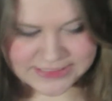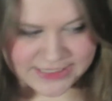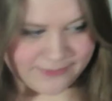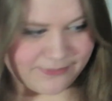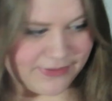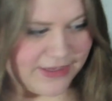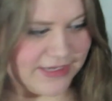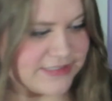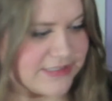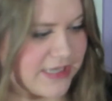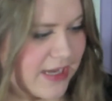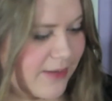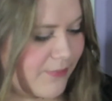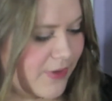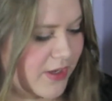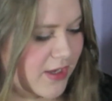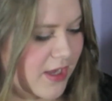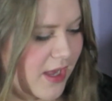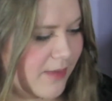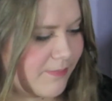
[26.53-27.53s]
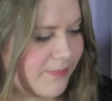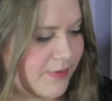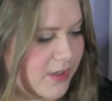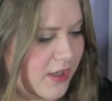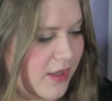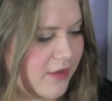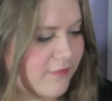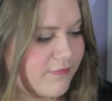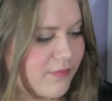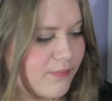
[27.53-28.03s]
I picked up a
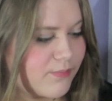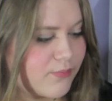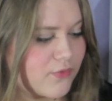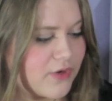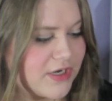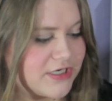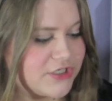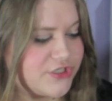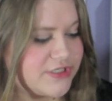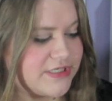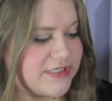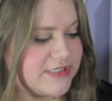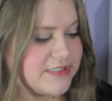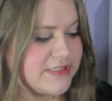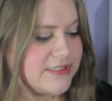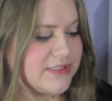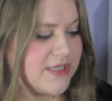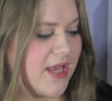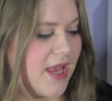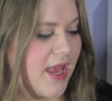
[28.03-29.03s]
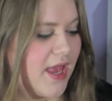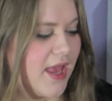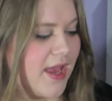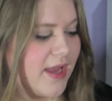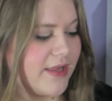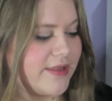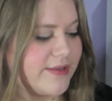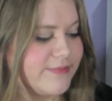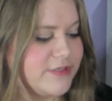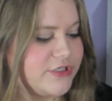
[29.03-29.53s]
couple of brushes,
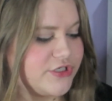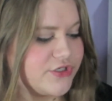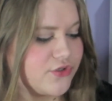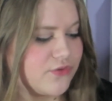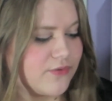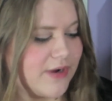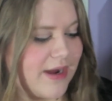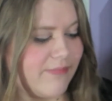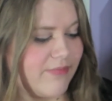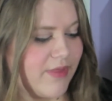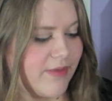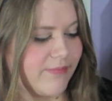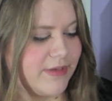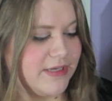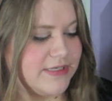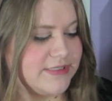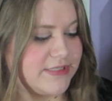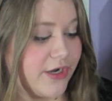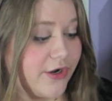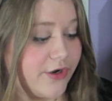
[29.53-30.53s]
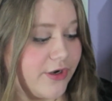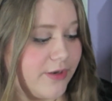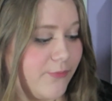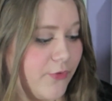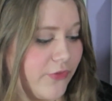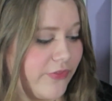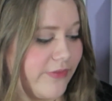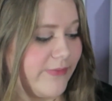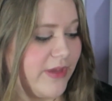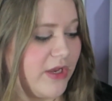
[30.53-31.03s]
and let me just grab them because I already
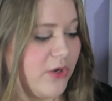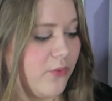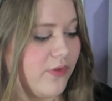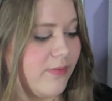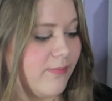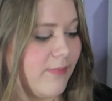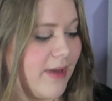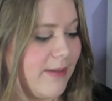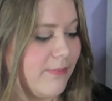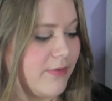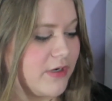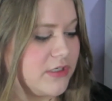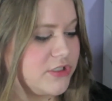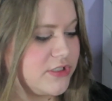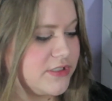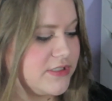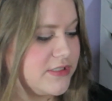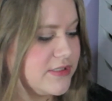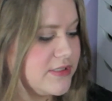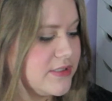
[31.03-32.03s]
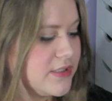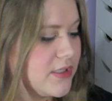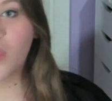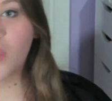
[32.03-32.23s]
put them in with my brushes.